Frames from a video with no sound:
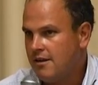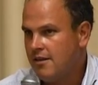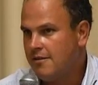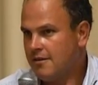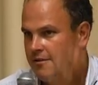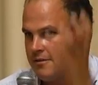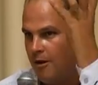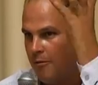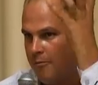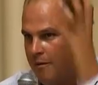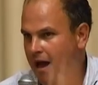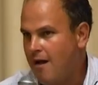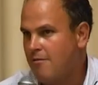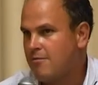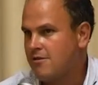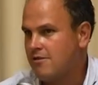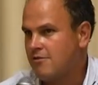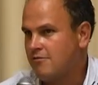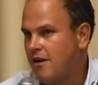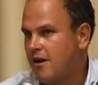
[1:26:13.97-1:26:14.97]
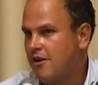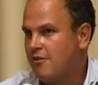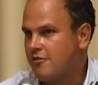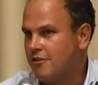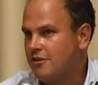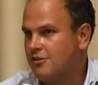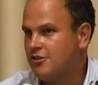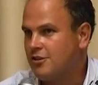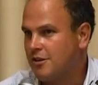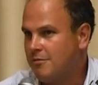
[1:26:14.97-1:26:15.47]
There's no power
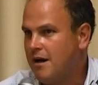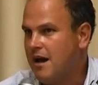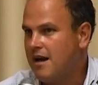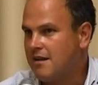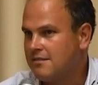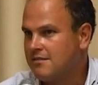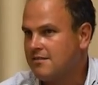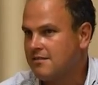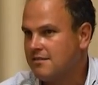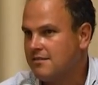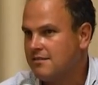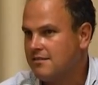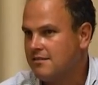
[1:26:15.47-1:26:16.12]
structure in Shabbat.